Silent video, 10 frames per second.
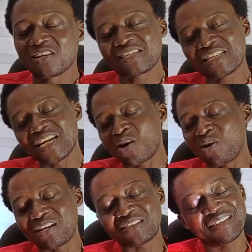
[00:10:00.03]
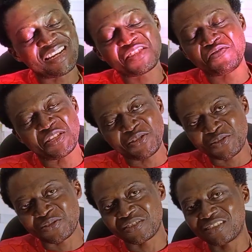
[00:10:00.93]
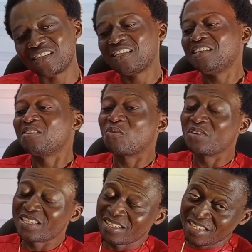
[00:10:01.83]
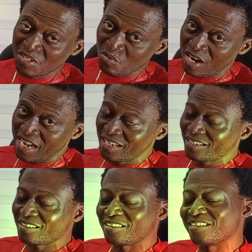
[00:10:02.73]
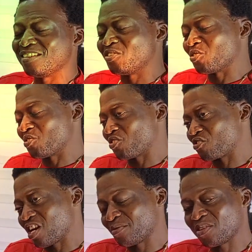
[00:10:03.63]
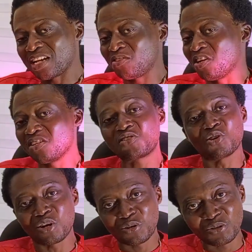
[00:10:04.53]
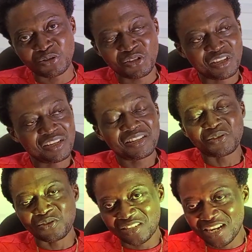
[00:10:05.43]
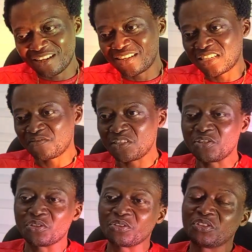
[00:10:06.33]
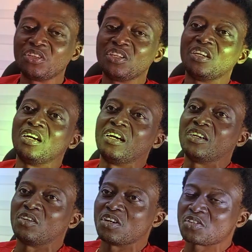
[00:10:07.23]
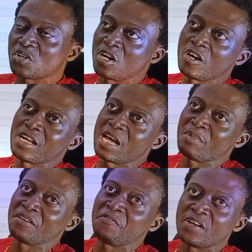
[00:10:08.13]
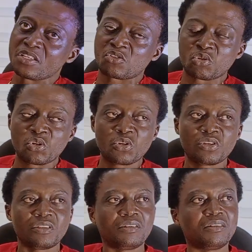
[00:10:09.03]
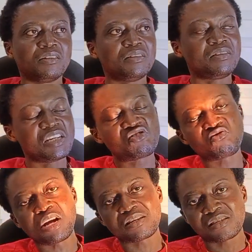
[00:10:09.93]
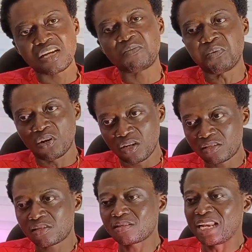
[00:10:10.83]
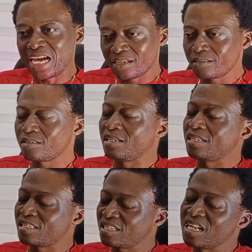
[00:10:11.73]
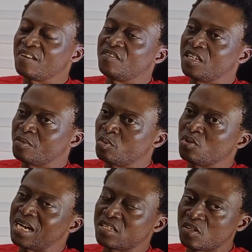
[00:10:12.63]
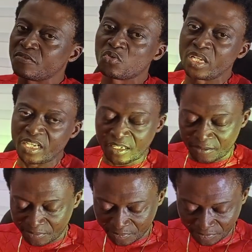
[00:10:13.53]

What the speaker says: not see our next video, which is the reason why you need to subscribe so that you don't struggle to see our next video. Also, phase 2 district sale plot land is still available as of today.